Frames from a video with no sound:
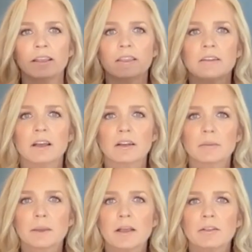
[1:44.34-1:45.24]
They talk
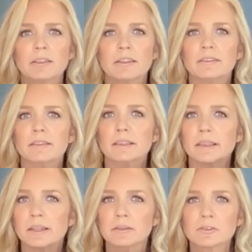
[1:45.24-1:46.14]
about these
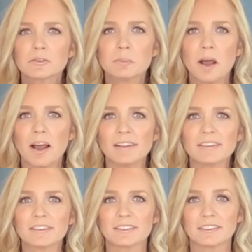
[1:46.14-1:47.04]
little
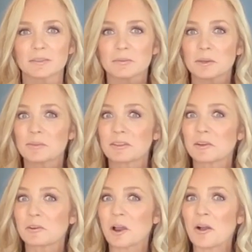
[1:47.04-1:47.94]
spots, and sometimes they
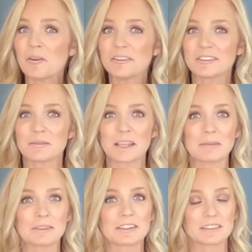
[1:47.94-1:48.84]
grow and
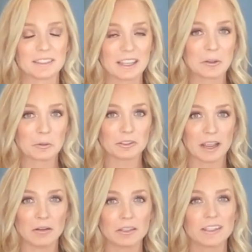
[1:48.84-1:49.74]
sometimes they go
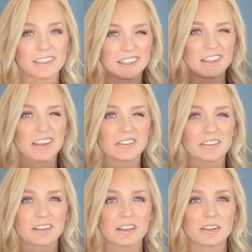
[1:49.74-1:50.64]
down. Gives
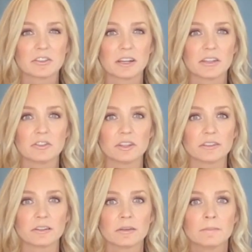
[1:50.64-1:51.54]
us a lot of strategies.